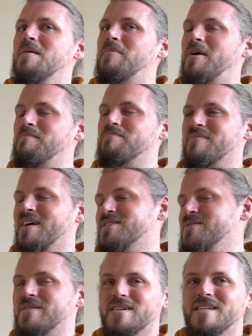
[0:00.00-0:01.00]
but I
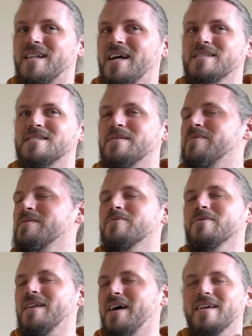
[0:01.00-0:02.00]
do understand some
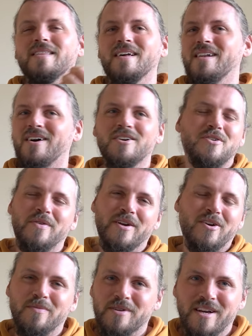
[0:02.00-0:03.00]
people like their luxury
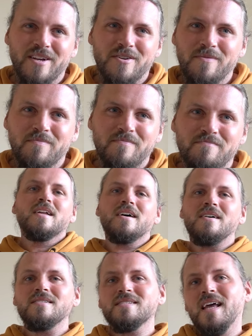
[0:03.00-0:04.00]
accommodation.
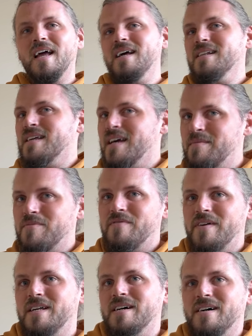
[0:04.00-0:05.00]
Cars and camper
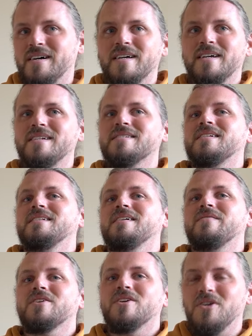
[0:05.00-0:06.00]
van hire is
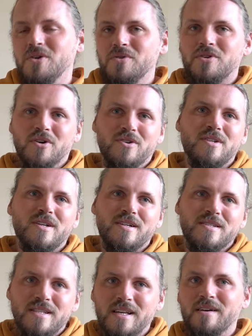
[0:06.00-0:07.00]
another huge cost to
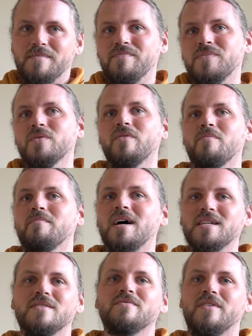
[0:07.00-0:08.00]
consider, with a
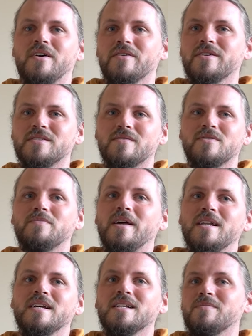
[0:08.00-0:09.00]
massive variance of
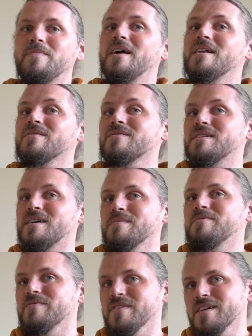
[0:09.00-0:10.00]
spending depending on the
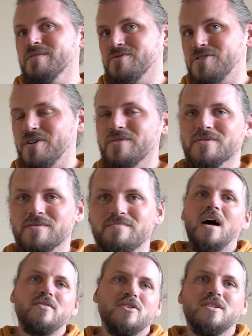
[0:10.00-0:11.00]
type of vehicle chosen.
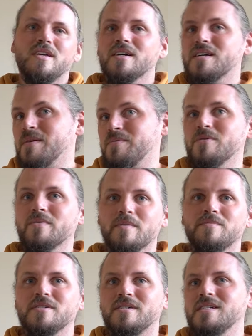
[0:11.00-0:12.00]
I've looked at a couple of
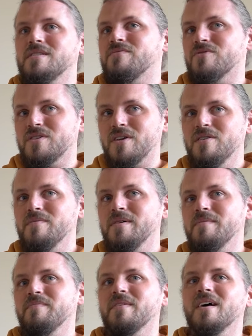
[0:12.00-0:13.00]
websites for
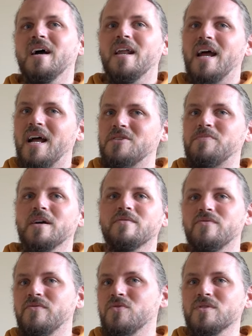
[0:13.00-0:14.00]
October, and a hatchback
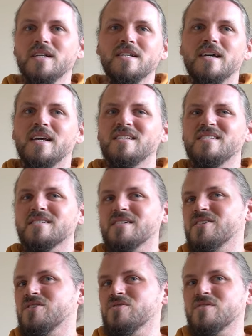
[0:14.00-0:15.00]
for 14 days is going
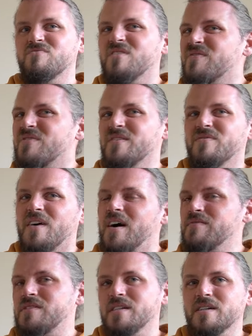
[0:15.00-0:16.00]
to cost roughly
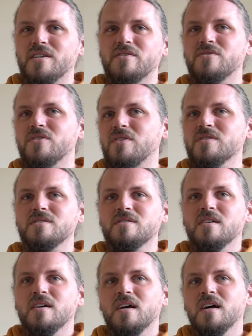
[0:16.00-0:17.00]
$500 to
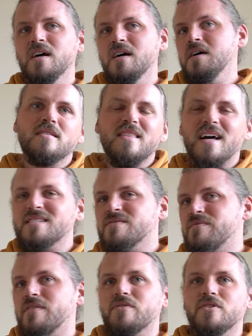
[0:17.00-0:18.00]
$600. That's a
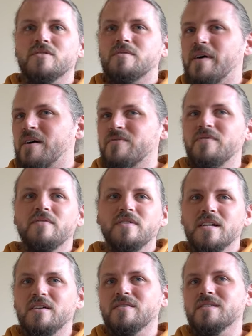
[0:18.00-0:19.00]
rough cost, about
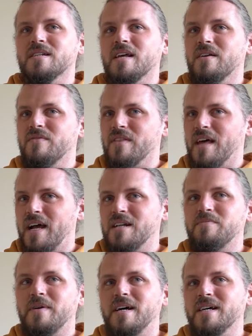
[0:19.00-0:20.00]
$50 a day for the
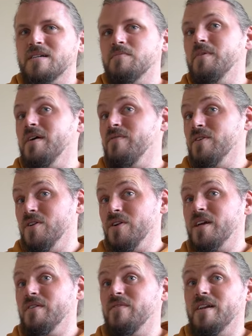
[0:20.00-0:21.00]
hatchbacks, but if you're
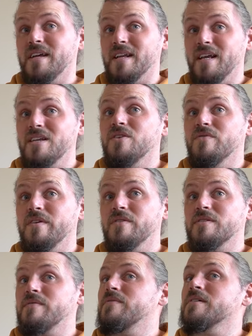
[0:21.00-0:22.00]
looking for like an SUV or
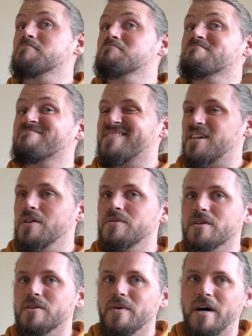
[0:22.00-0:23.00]
something,
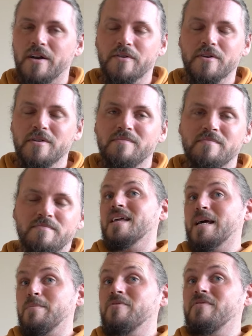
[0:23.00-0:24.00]
closer to $100.
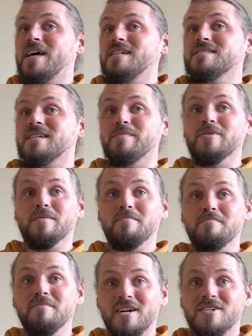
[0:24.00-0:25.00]
Camper vans come at a
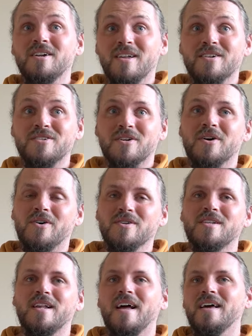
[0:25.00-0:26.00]
much larger
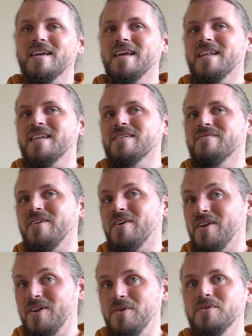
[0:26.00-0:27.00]
cost, and again can vary
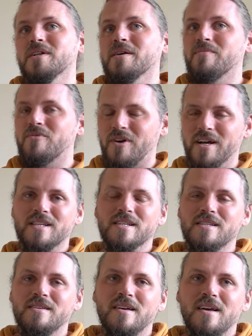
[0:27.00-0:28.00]
hugely in
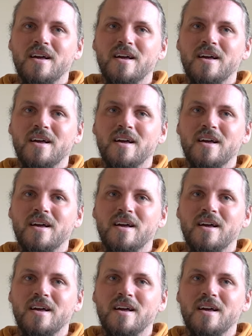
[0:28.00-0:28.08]
prices.